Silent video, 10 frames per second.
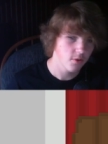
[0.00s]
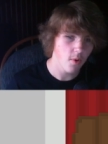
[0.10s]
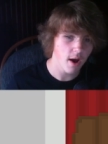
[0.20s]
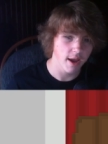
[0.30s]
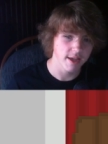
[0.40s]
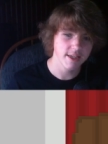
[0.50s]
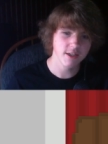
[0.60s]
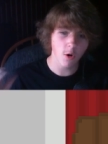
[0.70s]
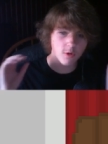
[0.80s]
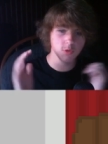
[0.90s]
Why? He
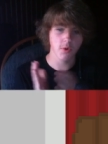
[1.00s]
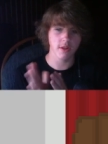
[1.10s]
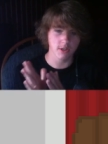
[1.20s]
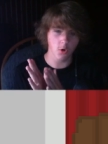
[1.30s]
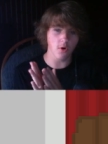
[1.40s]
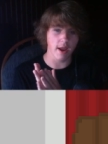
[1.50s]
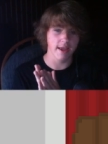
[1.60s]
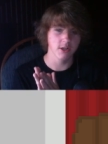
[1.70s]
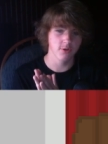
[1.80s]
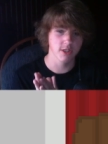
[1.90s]
knows where the door
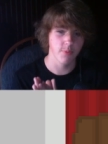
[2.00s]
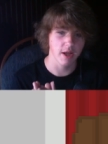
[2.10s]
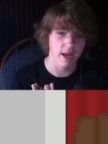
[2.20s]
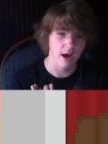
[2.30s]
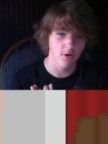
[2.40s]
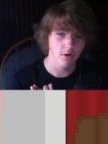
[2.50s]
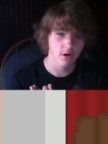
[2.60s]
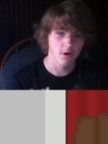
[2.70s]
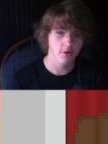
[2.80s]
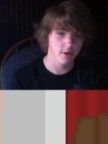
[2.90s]
handle is by now.
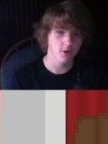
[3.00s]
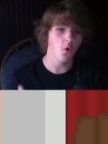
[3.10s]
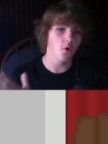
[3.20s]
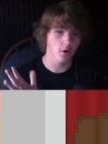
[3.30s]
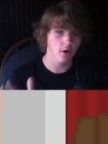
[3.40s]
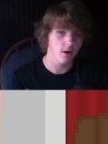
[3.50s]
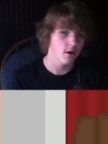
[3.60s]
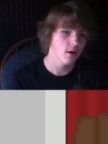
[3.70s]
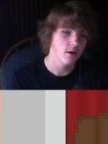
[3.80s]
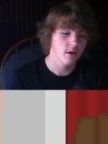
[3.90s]
Or the door.
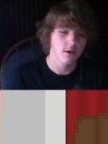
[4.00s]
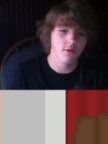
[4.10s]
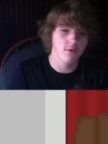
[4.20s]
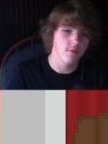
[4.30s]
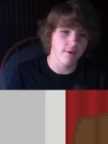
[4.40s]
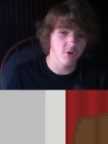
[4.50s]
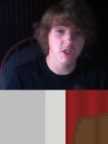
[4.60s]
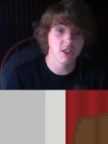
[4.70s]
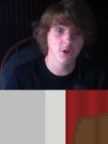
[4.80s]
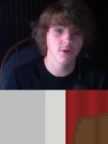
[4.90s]
Whatever
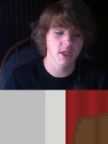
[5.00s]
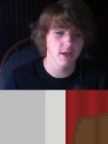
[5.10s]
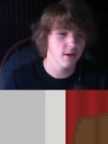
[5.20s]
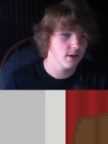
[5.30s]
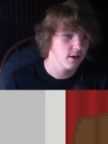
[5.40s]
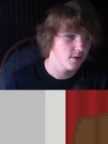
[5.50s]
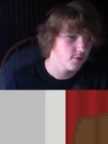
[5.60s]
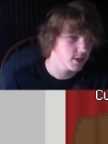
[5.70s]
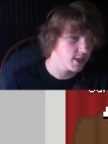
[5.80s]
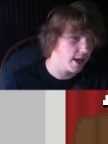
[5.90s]
he's using
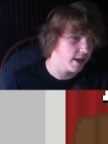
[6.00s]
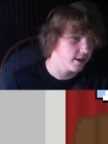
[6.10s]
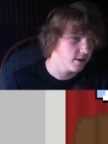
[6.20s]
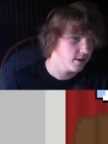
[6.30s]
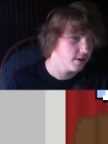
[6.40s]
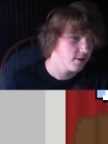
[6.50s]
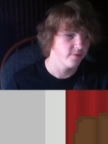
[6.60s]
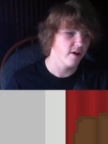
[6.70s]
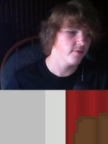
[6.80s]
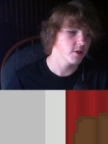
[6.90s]
with his hand.
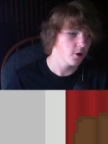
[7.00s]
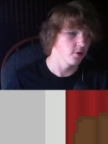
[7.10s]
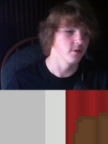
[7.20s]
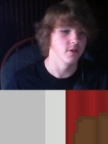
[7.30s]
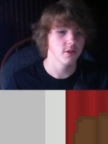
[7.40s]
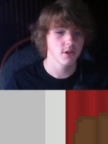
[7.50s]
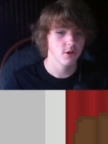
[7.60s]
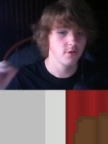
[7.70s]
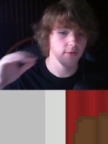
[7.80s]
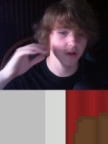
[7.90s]
Velvet curtains.
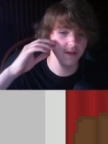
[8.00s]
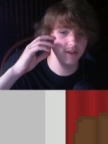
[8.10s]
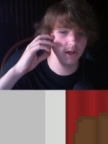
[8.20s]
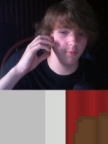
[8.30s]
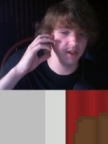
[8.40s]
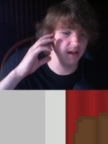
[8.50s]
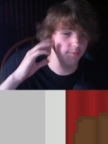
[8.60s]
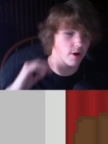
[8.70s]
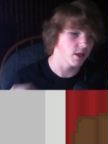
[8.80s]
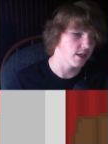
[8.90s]
Whoever lives here must have
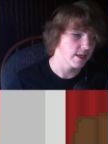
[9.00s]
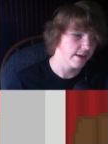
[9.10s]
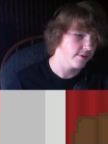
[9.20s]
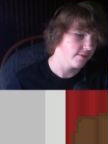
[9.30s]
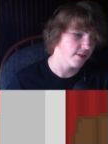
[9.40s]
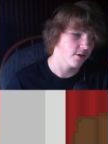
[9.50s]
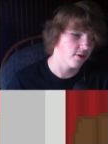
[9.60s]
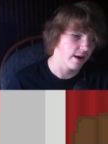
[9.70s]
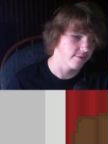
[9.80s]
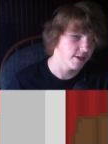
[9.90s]
money, even if they
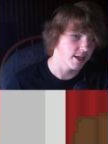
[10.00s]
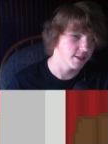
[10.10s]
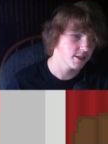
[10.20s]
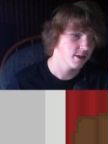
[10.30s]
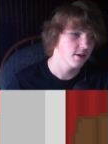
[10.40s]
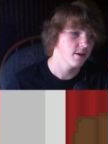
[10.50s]
don't have taste.